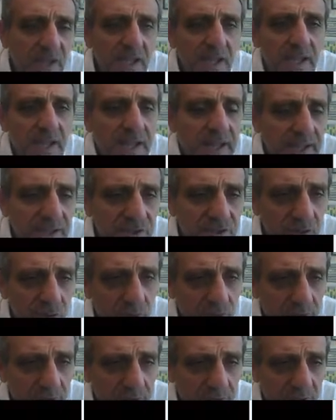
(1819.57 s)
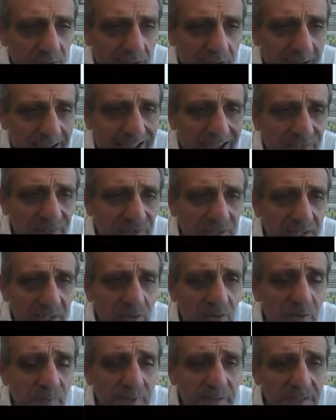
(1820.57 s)
And so I have to
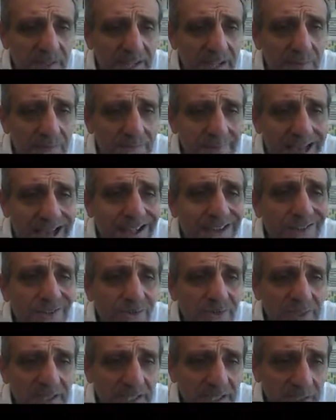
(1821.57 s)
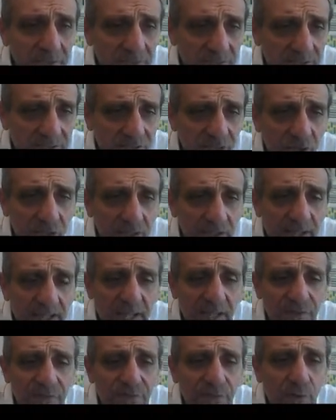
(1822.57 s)
increment day manually here. It's not like
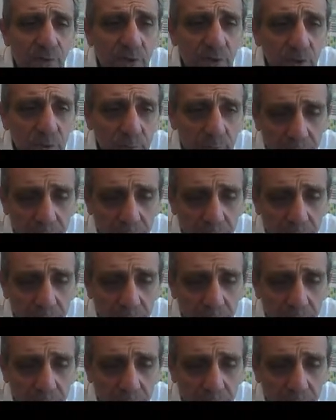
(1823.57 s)
a for loop.